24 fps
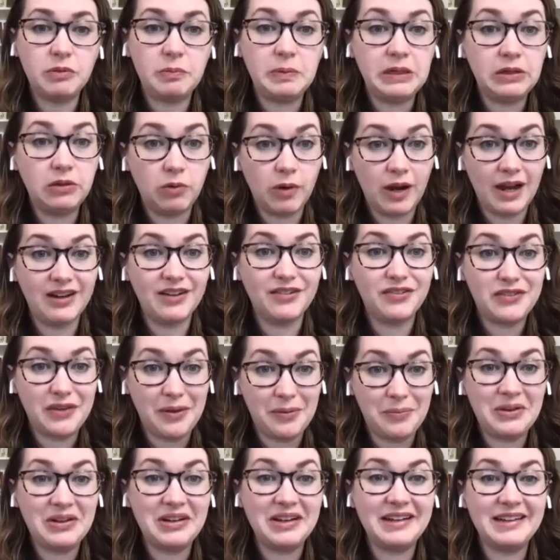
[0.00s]
it would be
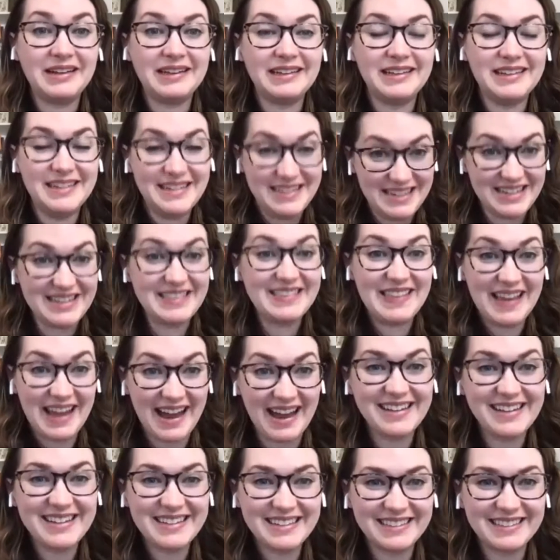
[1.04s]
great if somebody
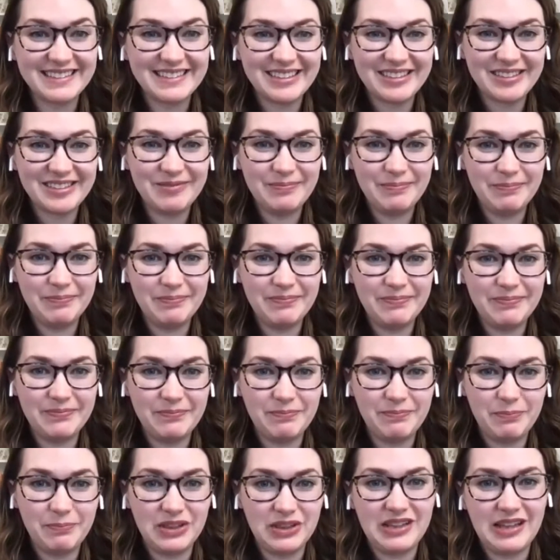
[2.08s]
did that,
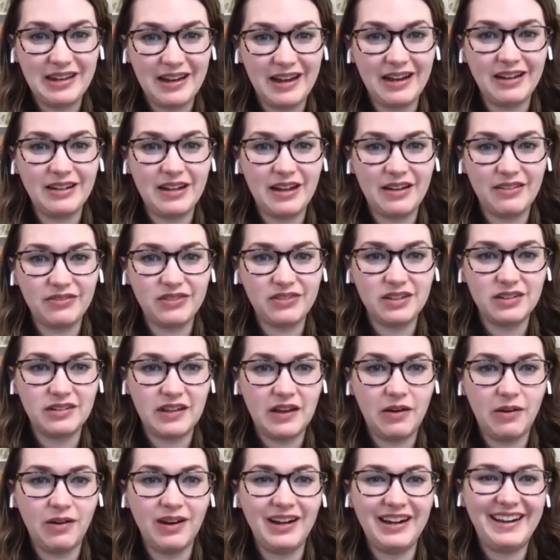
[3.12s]
but then I
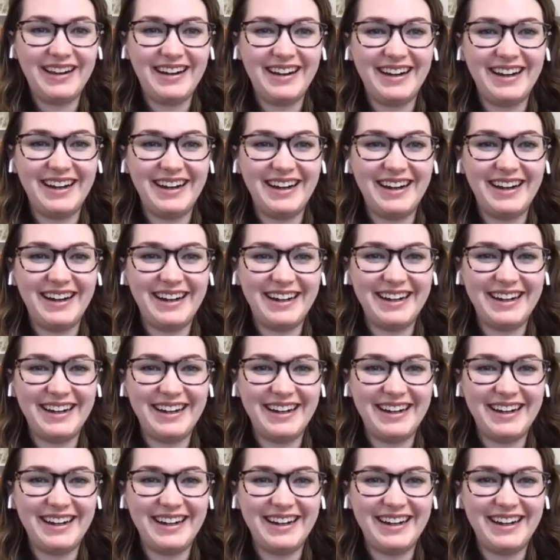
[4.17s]
left. So